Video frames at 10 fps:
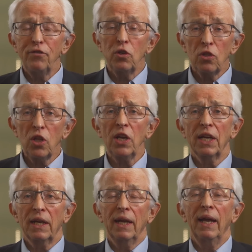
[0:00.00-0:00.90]
if you
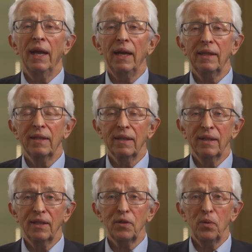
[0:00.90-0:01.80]
look at
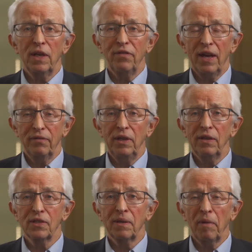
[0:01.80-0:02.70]
the 25
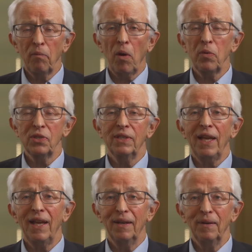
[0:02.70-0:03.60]
years, I mean, what was
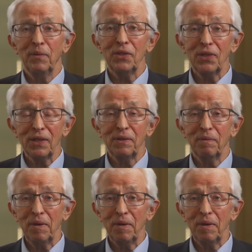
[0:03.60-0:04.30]
done was just